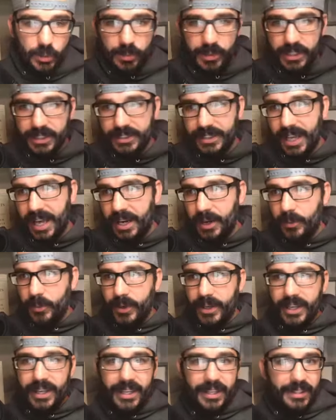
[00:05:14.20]
B is not a
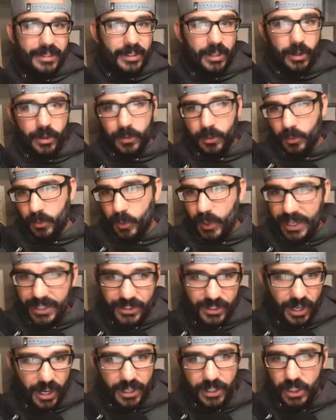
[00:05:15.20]
win, you know, wins
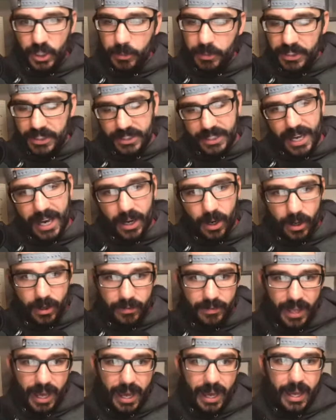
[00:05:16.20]
in our Q B stat, all of
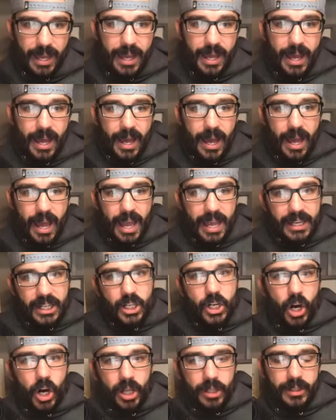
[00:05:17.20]
that. In
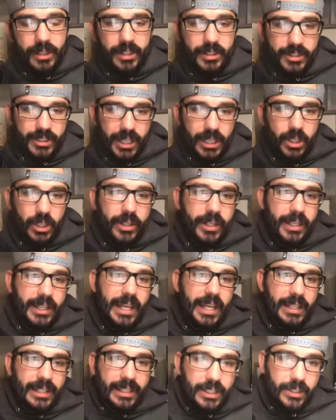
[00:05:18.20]
college, they look at
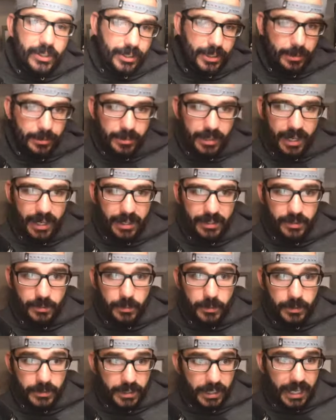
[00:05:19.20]
that leadership
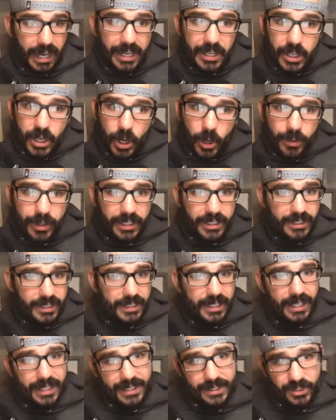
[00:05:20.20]
tangibles, and I know they see
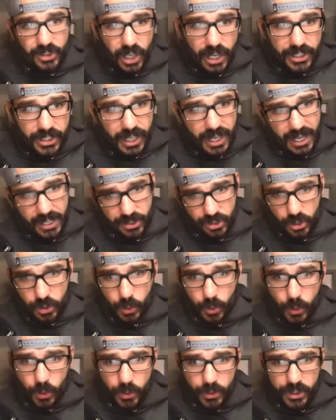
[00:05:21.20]
that J J has
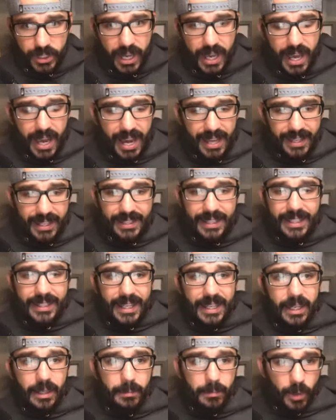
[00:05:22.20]
tools, and they think
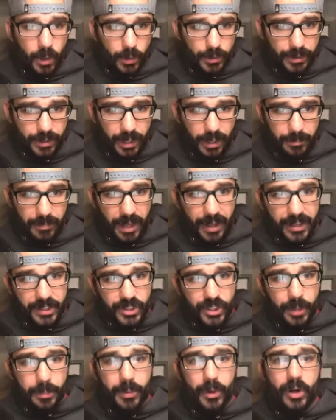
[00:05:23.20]
they can mold him. Now, this
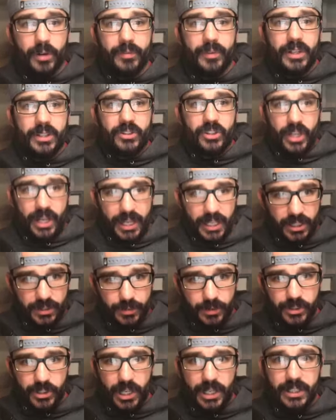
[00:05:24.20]
is a perfect chance
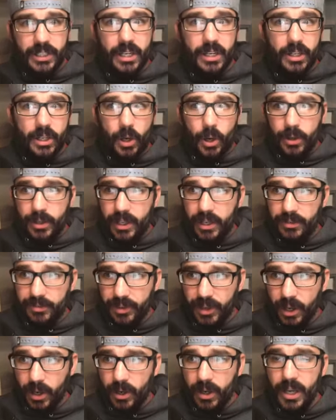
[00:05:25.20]
for J J to go to the N F
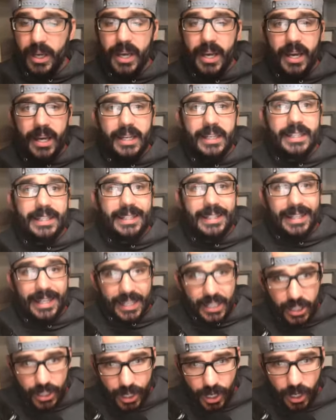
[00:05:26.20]
L,
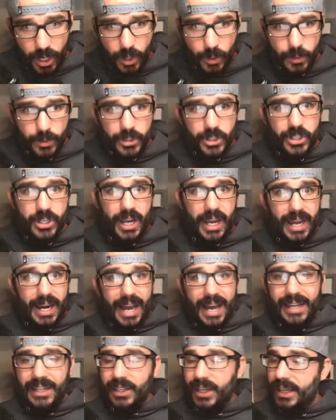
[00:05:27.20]
get coached, and
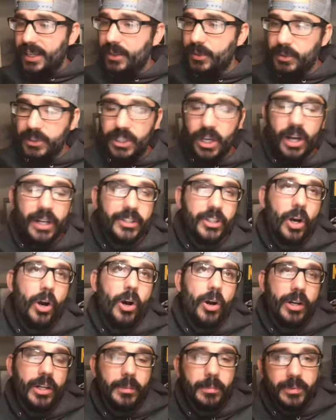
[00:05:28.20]
I it was it's hard to